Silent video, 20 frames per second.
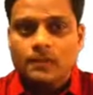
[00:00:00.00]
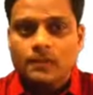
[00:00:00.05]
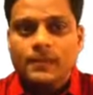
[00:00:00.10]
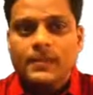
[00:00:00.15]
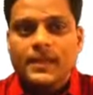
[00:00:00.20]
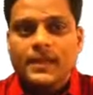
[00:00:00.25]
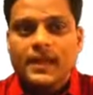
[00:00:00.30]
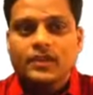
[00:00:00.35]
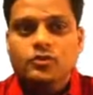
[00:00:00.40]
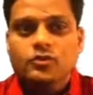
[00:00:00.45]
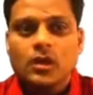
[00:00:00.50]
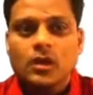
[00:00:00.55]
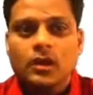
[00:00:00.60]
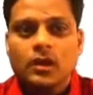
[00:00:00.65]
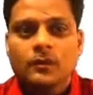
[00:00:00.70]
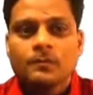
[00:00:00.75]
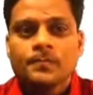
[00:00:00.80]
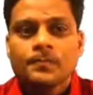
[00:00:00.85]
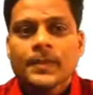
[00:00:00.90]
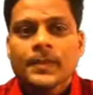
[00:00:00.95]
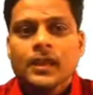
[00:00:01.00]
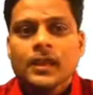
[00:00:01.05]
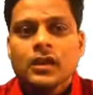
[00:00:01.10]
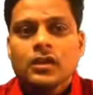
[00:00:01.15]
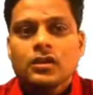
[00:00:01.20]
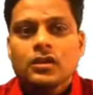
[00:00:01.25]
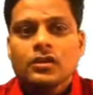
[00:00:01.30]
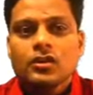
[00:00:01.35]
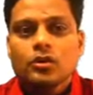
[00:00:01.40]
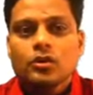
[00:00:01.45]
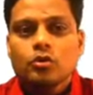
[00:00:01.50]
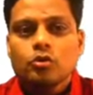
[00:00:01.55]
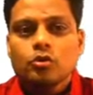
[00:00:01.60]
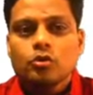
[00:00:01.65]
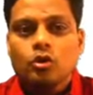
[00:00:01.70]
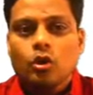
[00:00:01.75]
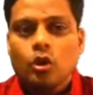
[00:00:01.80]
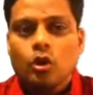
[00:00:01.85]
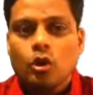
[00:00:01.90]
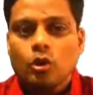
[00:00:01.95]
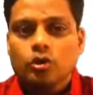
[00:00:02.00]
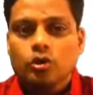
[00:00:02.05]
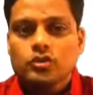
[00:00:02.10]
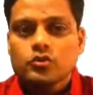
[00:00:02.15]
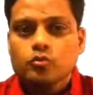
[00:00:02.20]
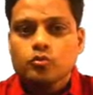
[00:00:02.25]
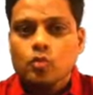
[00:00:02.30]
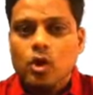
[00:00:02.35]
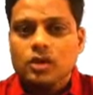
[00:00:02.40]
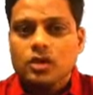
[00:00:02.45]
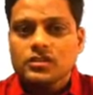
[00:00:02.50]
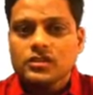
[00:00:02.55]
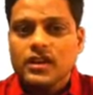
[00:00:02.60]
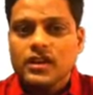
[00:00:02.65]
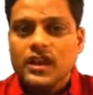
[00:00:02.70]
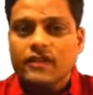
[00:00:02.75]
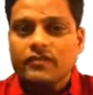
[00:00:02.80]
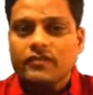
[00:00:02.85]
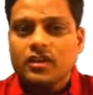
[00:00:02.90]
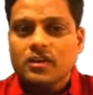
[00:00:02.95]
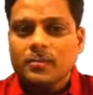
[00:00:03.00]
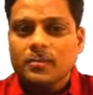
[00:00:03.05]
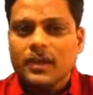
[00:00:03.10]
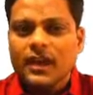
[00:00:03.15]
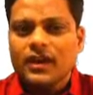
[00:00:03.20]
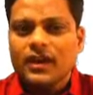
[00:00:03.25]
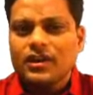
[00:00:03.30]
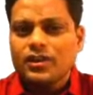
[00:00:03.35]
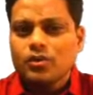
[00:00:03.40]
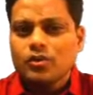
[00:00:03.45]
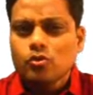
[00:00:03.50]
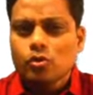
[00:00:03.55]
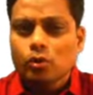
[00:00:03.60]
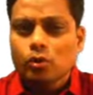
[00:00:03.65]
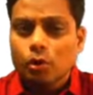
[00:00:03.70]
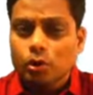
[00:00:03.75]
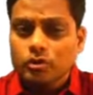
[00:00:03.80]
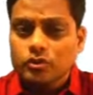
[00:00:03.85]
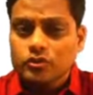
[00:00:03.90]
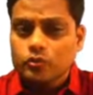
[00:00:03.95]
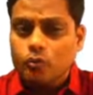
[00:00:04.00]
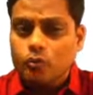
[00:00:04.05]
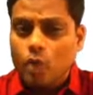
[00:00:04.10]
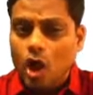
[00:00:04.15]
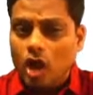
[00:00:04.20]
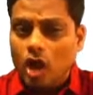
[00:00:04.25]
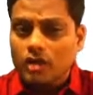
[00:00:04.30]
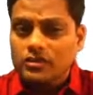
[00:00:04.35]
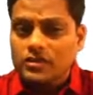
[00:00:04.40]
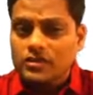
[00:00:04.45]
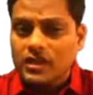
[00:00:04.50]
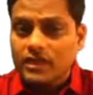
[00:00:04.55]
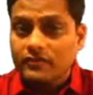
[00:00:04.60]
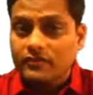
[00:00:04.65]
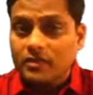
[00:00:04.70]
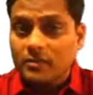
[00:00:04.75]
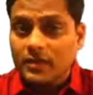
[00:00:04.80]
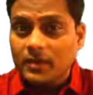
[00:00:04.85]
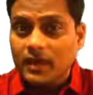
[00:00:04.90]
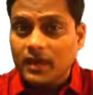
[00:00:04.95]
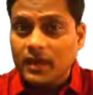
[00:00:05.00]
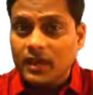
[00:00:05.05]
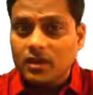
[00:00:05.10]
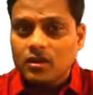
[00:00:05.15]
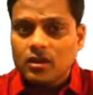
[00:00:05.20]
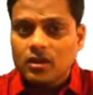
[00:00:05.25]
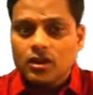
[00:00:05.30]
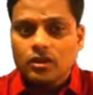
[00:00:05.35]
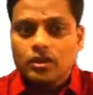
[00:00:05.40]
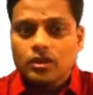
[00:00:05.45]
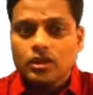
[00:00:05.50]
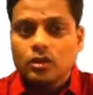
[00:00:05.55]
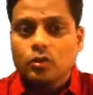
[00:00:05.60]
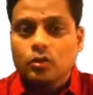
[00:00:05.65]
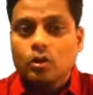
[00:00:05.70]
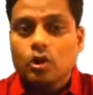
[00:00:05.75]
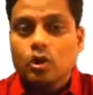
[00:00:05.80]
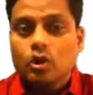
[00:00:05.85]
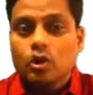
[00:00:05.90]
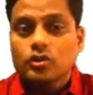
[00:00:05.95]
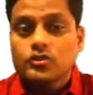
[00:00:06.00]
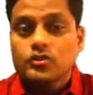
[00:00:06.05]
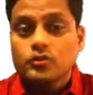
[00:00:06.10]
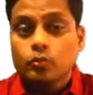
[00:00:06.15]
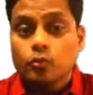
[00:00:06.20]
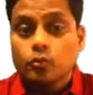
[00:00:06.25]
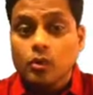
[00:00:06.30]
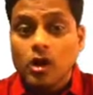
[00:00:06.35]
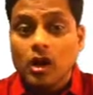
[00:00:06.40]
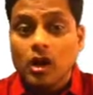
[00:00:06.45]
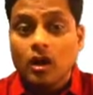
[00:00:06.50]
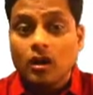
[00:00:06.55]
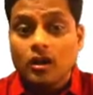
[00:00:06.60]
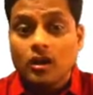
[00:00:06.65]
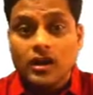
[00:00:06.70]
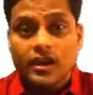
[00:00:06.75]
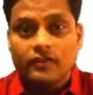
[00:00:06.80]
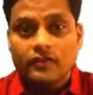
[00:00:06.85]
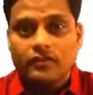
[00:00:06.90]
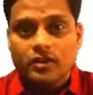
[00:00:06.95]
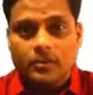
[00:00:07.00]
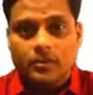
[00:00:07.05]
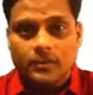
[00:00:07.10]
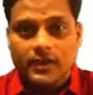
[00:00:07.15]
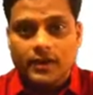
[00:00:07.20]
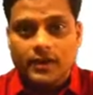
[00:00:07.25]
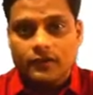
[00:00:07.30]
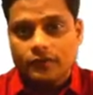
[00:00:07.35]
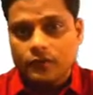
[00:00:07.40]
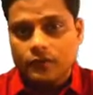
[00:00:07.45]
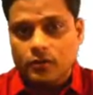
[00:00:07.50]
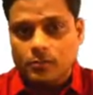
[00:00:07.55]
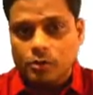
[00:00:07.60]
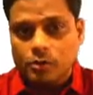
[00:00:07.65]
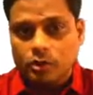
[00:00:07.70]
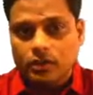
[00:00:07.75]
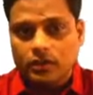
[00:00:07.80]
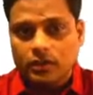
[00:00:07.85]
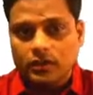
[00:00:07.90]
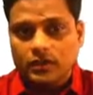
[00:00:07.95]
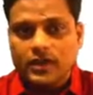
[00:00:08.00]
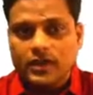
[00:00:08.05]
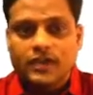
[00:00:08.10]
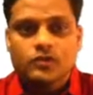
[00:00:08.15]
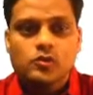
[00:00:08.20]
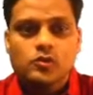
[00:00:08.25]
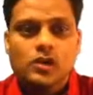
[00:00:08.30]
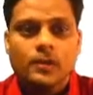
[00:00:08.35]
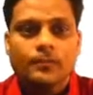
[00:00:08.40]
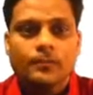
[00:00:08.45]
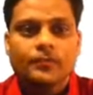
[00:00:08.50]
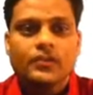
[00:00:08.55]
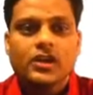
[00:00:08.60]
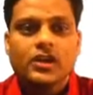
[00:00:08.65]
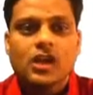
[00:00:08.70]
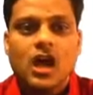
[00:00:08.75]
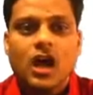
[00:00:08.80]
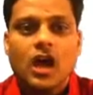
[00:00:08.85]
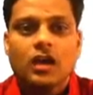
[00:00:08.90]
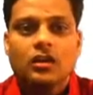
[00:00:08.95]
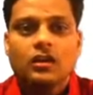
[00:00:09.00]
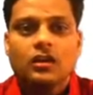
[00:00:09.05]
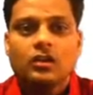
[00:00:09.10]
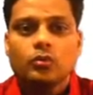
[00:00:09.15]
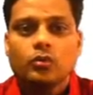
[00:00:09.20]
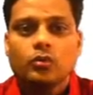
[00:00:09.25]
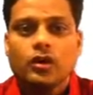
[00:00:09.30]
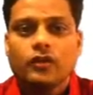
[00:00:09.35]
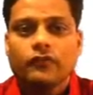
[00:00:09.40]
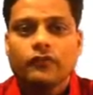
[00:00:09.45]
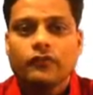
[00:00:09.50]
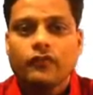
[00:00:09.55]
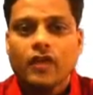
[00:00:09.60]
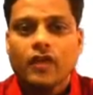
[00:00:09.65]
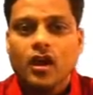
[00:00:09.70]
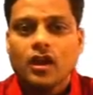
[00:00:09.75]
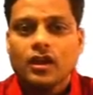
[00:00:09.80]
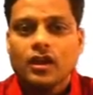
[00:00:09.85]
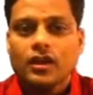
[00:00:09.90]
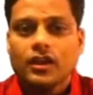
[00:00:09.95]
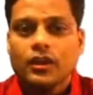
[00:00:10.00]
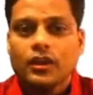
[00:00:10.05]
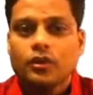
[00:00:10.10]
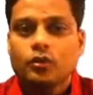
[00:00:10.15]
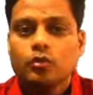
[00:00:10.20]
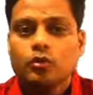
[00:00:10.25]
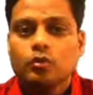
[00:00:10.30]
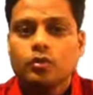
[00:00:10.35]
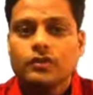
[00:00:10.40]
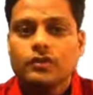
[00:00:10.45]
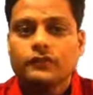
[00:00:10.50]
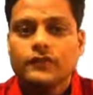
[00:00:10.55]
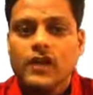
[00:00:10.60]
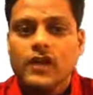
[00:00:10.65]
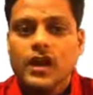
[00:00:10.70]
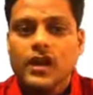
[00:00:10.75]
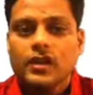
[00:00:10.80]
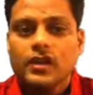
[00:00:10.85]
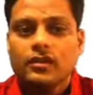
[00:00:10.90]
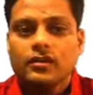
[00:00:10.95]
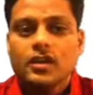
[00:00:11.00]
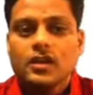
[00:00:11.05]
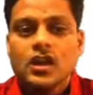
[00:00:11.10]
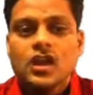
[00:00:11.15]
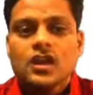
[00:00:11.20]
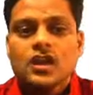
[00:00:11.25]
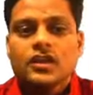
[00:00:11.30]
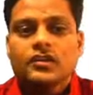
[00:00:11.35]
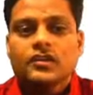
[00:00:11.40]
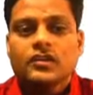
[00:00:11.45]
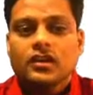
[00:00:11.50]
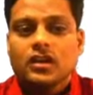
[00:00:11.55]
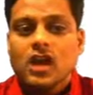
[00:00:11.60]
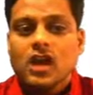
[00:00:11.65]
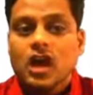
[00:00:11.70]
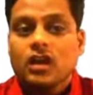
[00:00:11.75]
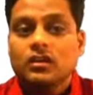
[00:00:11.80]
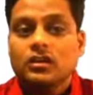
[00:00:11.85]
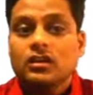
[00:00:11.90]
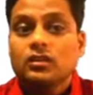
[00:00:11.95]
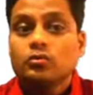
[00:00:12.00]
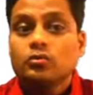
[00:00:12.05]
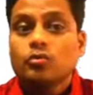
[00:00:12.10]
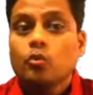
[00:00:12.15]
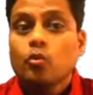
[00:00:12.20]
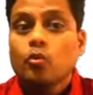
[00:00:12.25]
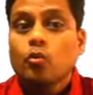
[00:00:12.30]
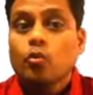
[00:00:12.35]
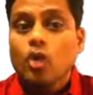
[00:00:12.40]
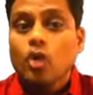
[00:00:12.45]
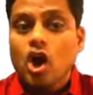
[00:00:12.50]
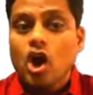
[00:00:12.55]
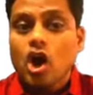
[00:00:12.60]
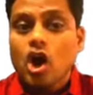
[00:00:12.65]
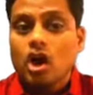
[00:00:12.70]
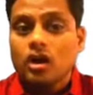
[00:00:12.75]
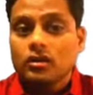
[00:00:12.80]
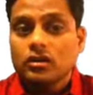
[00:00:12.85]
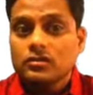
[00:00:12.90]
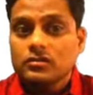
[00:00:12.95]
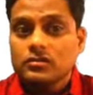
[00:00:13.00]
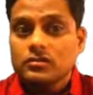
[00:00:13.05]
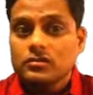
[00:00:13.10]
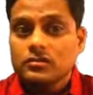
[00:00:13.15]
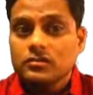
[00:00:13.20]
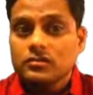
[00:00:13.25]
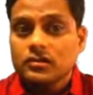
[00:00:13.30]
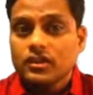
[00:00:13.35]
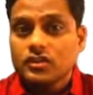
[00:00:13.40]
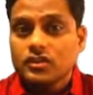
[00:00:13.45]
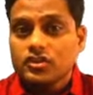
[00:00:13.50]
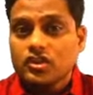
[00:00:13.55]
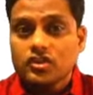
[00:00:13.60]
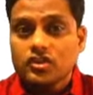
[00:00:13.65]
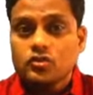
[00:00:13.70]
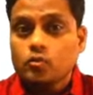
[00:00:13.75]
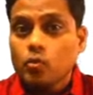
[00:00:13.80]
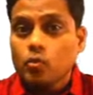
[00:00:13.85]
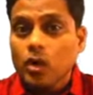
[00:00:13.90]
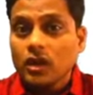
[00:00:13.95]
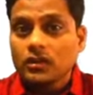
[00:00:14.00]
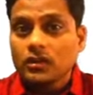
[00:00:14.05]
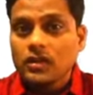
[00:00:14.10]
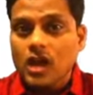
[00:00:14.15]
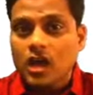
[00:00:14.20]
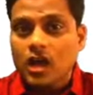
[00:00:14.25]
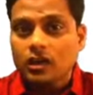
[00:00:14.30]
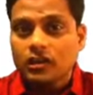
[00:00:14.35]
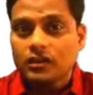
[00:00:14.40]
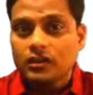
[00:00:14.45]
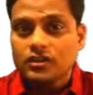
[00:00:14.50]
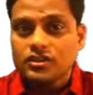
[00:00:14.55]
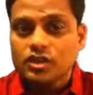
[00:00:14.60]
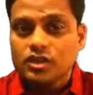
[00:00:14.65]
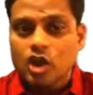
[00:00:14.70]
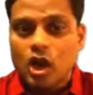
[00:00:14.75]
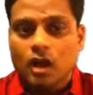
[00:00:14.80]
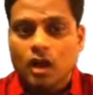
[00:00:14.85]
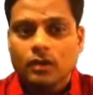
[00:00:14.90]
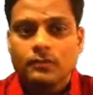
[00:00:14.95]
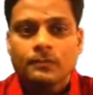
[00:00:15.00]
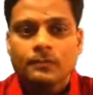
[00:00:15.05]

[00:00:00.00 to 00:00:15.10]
Next one, new clothes was never made. New clothes was never made. New clothes were never made for Boli. Next one, the garland were flung into the fire. The garland was. It's just one garland, is it not?